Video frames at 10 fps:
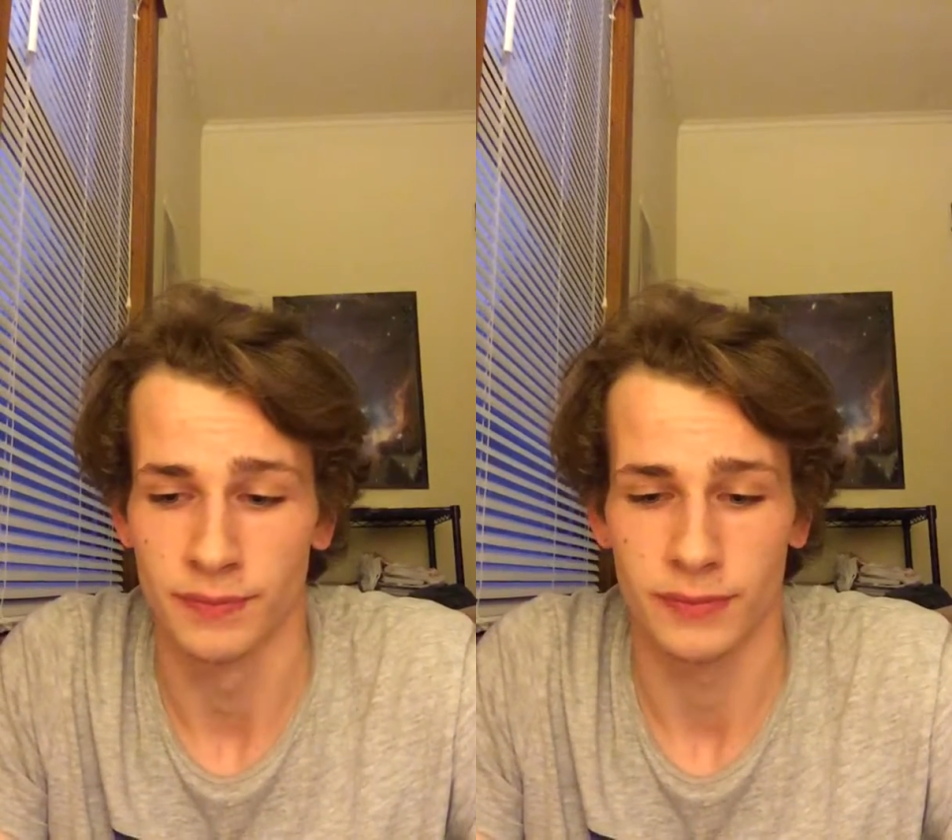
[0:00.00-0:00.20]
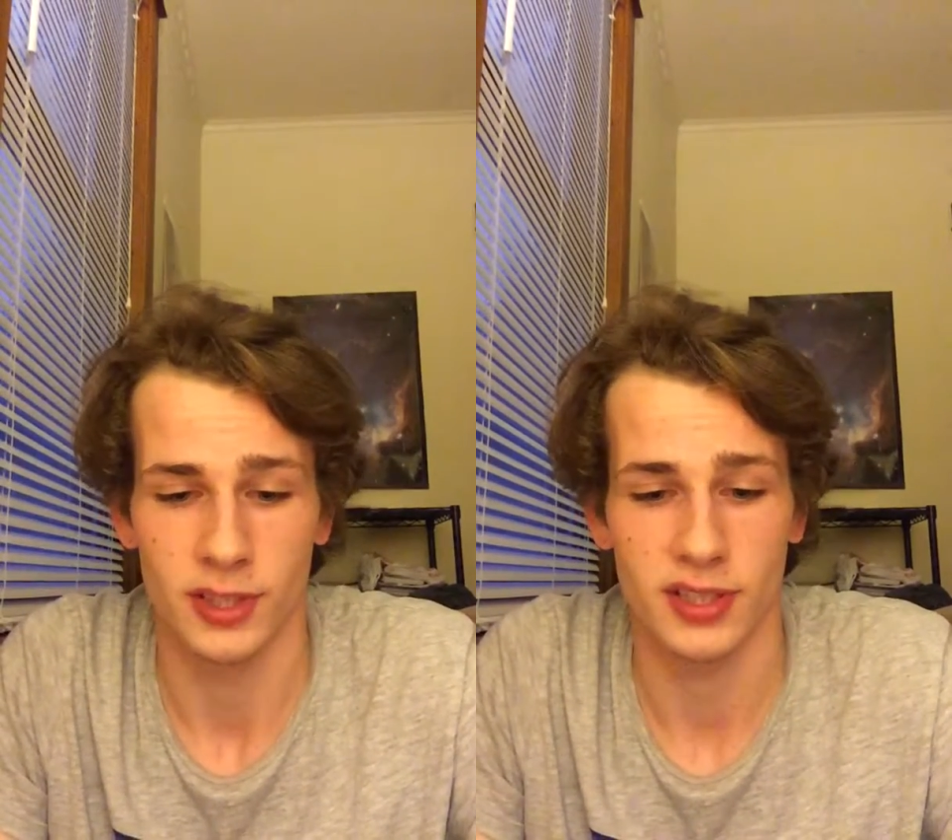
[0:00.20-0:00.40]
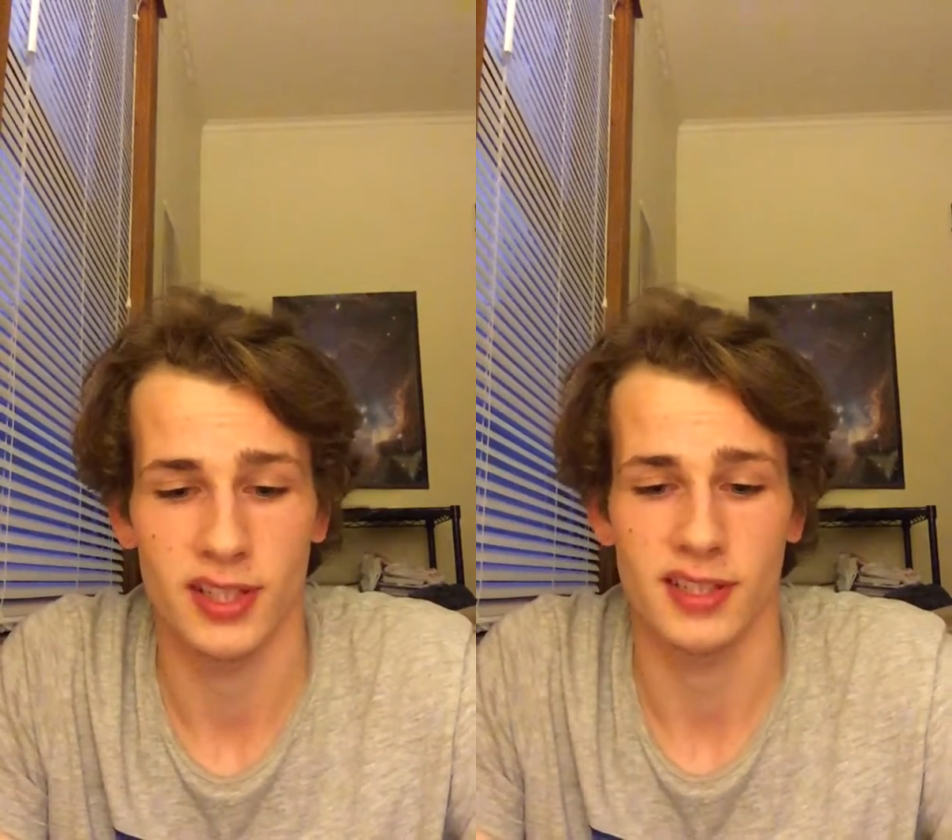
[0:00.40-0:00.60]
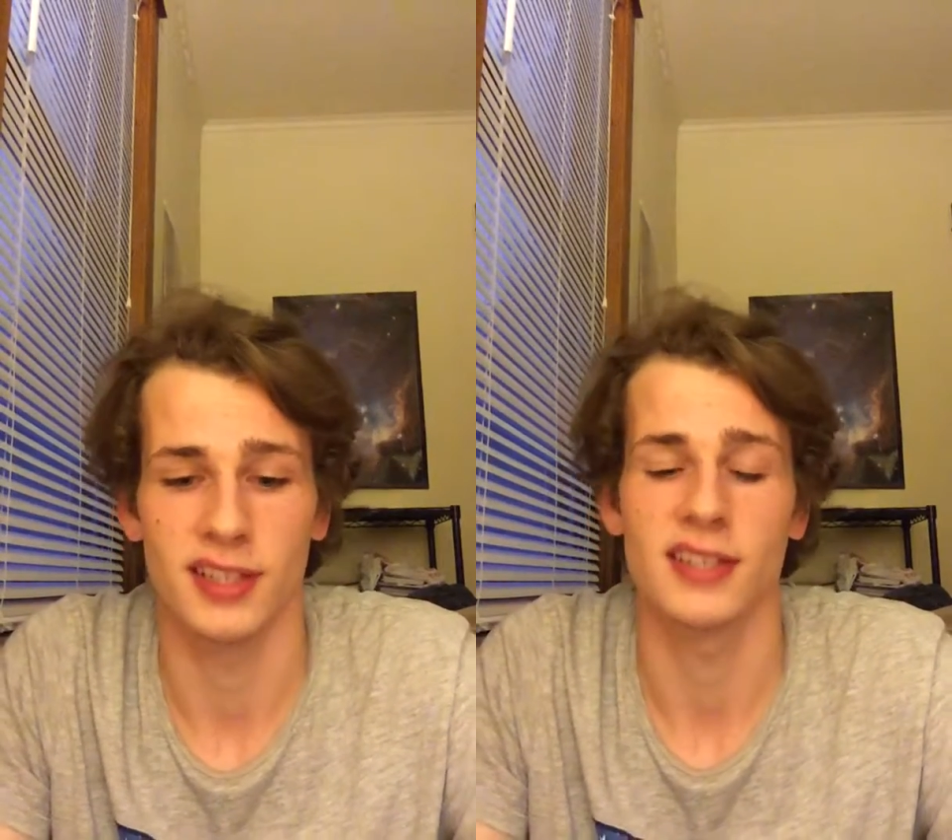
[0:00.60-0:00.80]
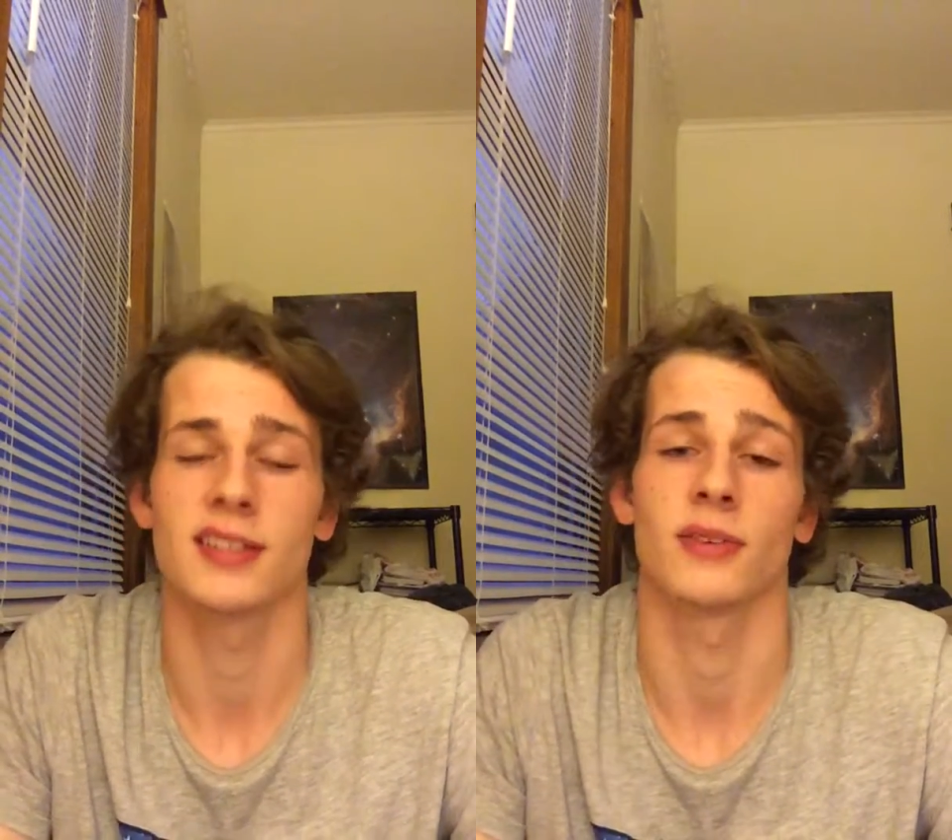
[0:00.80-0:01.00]
just as a
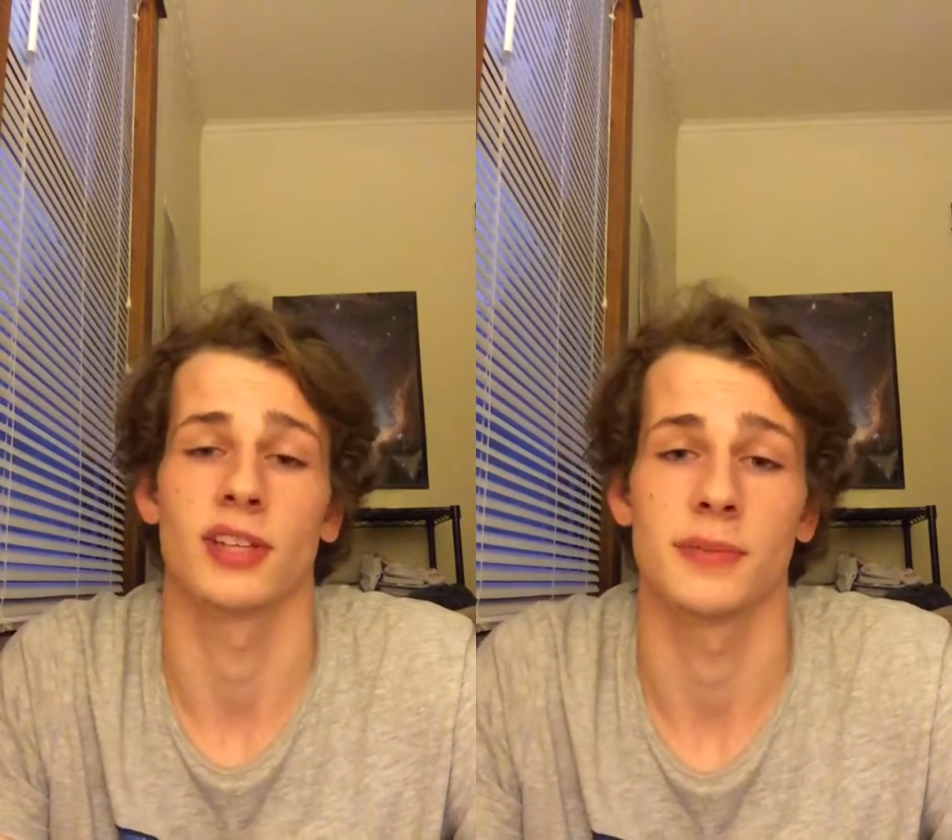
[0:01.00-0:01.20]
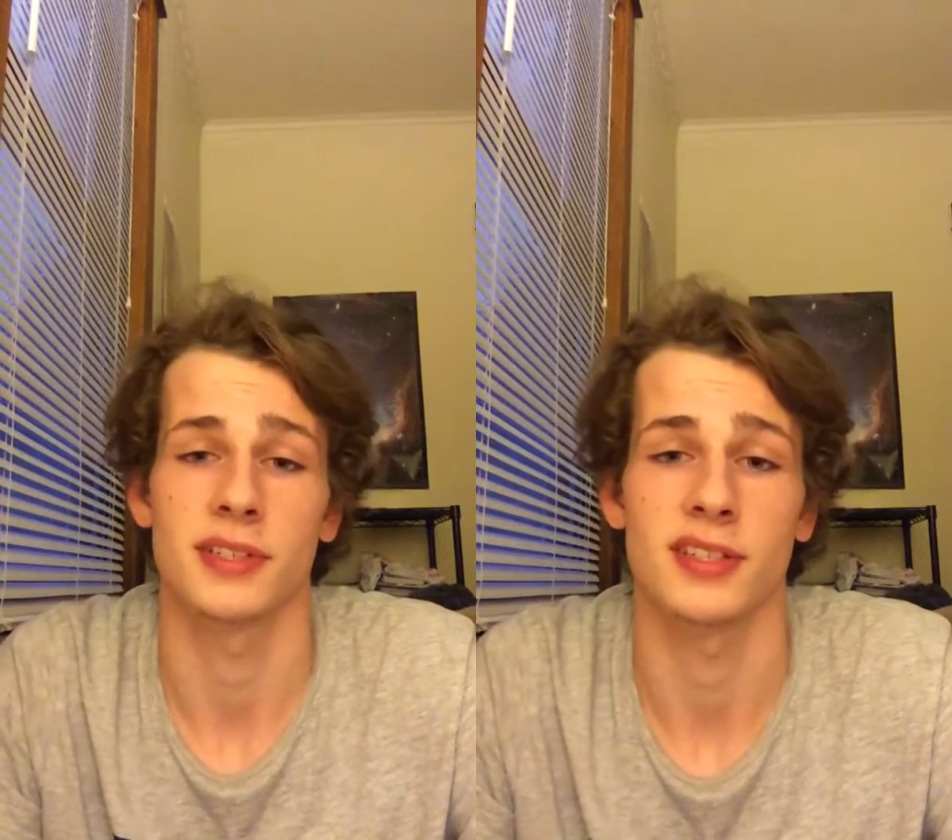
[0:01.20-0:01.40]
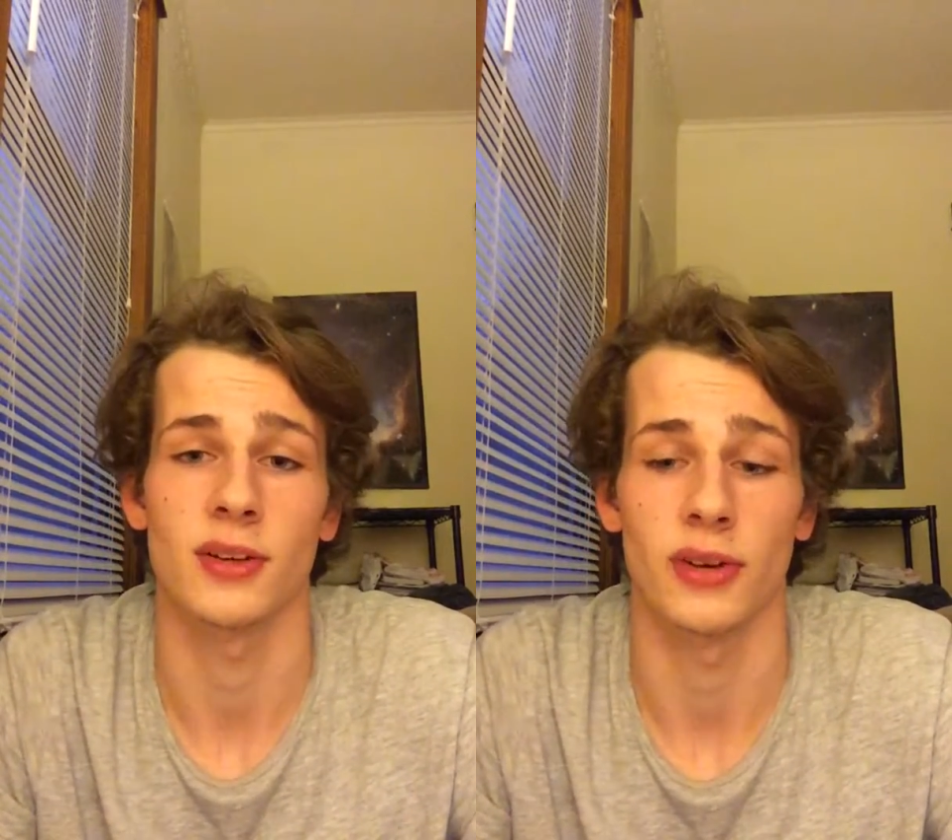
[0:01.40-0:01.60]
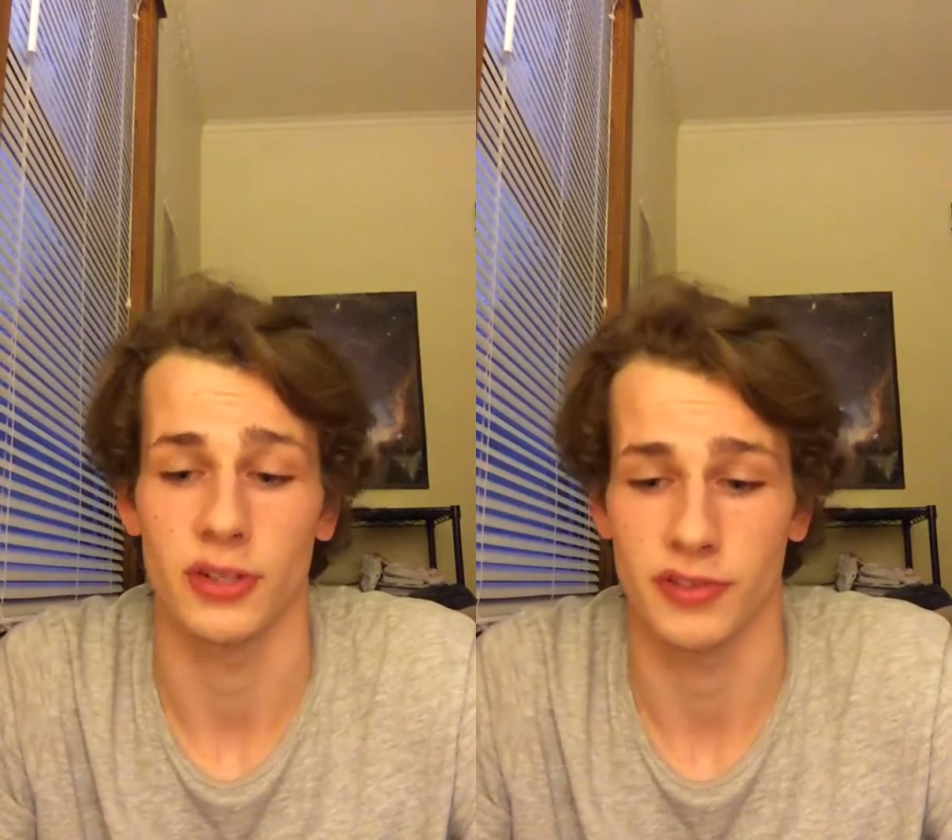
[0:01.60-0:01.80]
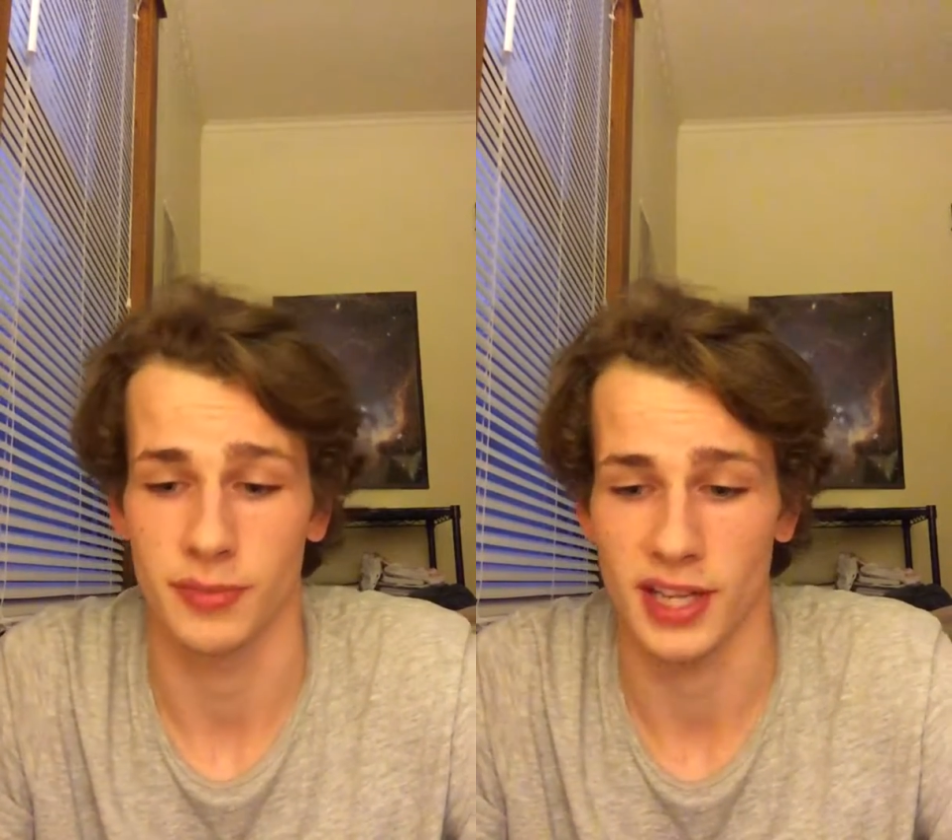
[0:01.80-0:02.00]
keystone keeps a stone
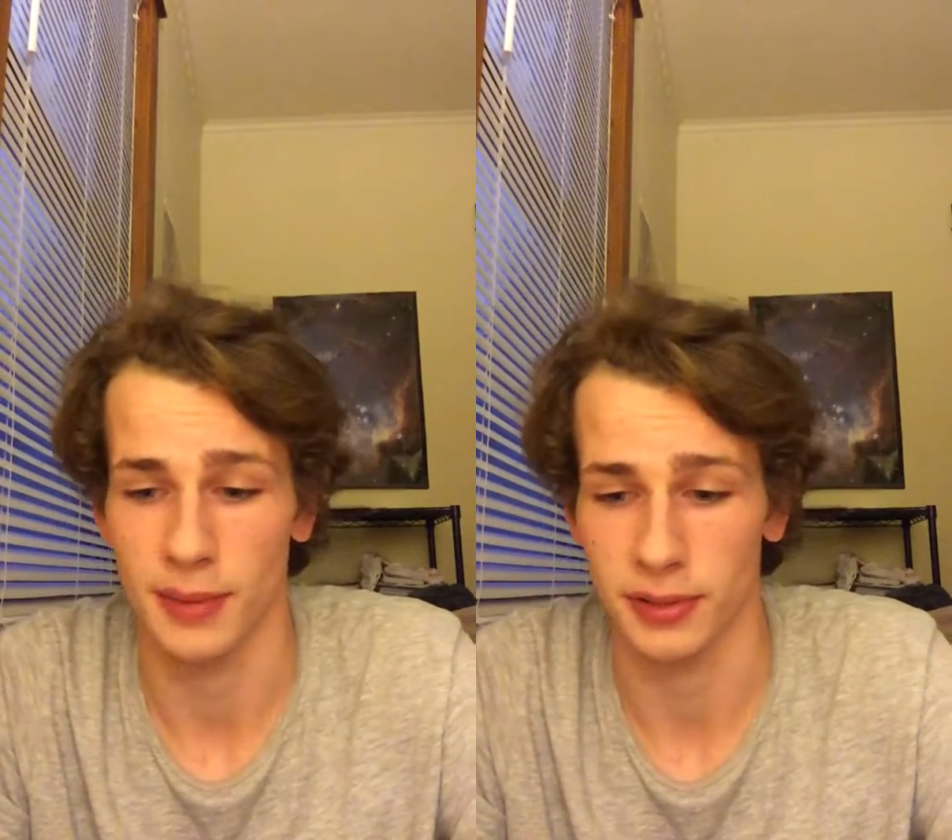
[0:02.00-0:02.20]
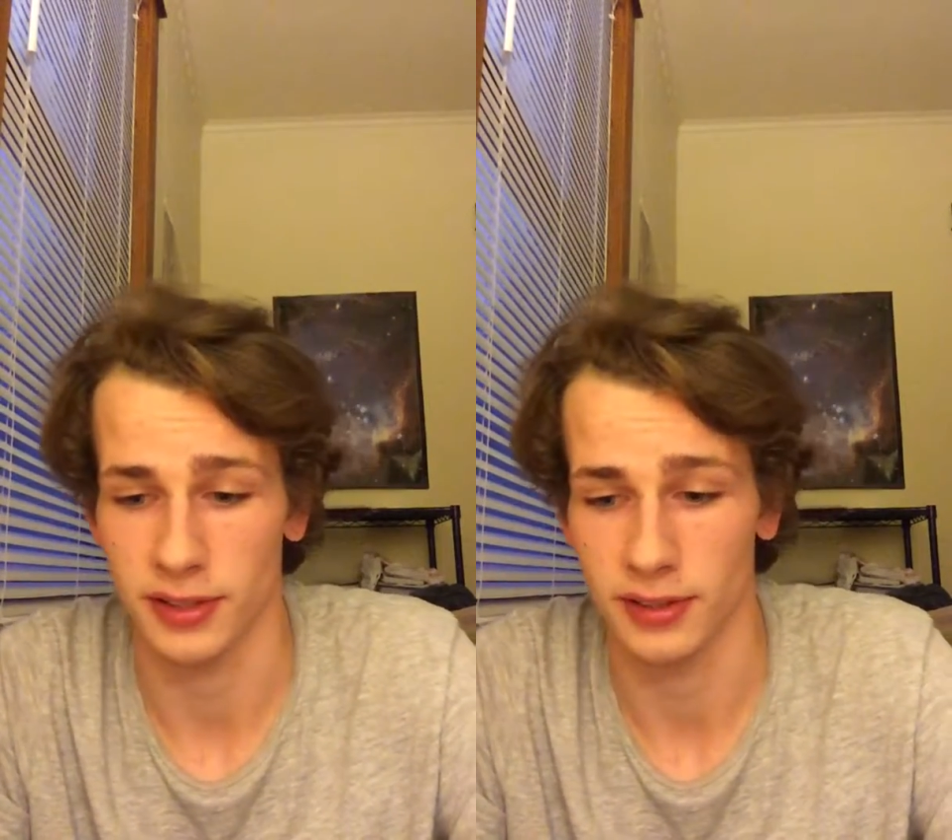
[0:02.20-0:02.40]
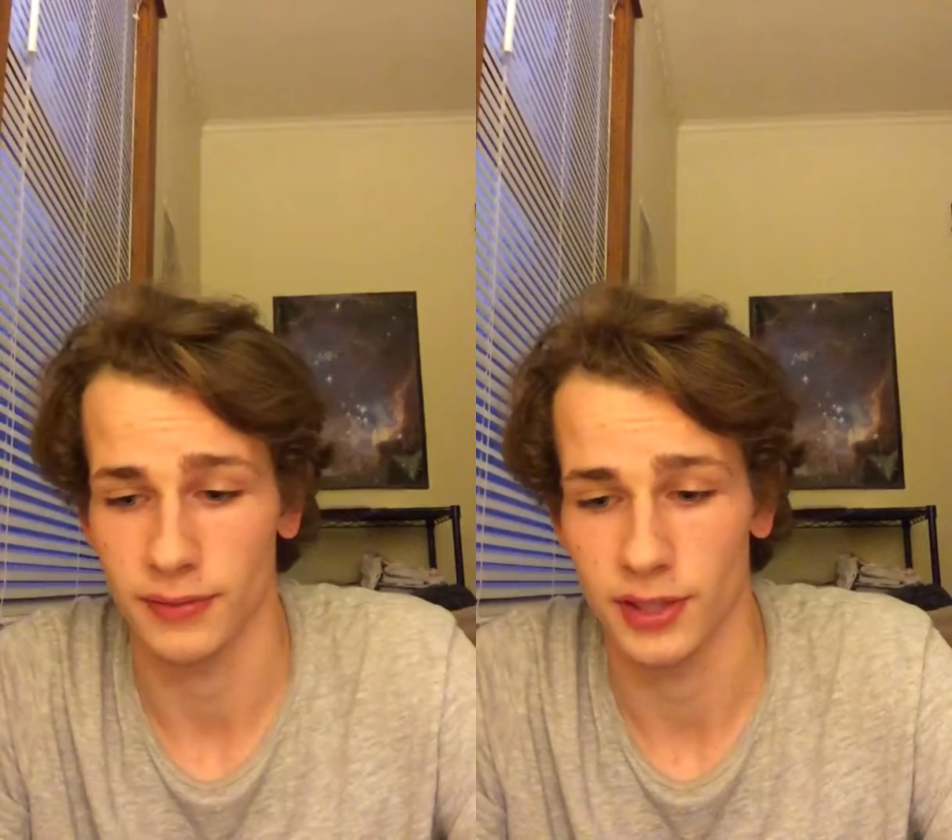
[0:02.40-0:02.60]
arch from toppling.